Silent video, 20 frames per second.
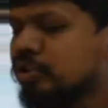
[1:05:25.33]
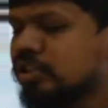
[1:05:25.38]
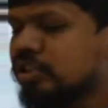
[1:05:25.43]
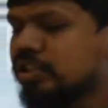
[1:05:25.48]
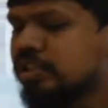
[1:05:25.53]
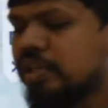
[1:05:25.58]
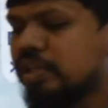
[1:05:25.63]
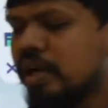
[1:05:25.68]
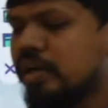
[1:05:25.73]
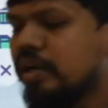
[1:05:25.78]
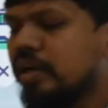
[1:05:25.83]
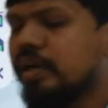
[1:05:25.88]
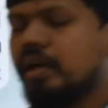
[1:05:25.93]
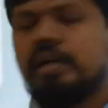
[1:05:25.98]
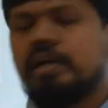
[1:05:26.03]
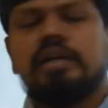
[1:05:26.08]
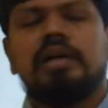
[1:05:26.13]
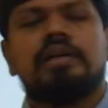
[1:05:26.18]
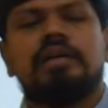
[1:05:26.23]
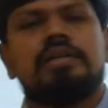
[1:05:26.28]
stranded
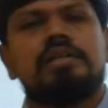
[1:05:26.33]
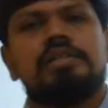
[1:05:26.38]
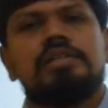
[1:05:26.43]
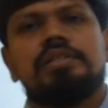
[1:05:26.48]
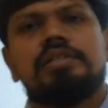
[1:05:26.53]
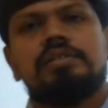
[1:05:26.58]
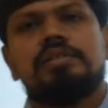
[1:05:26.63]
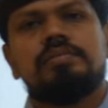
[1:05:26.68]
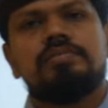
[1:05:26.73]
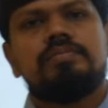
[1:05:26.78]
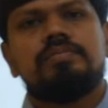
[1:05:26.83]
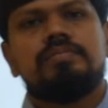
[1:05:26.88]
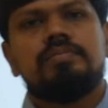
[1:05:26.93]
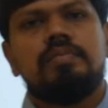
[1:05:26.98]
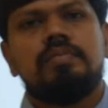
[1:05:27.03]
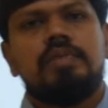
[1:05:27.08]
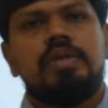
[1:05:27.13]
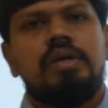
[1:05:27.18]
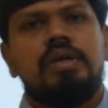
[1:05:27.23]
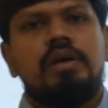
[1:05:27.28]
conductors,
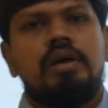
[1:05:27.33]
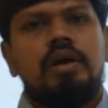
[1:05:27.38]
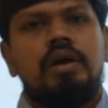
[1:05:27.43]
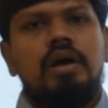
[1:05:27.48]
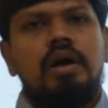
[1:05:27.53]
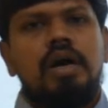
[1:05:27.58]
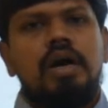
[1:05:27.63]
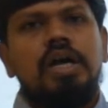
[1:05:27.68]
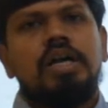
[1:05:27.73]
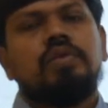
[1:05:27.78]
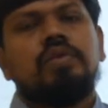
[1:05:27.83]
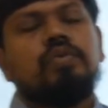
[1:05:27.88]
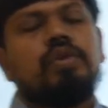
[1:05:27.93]
and we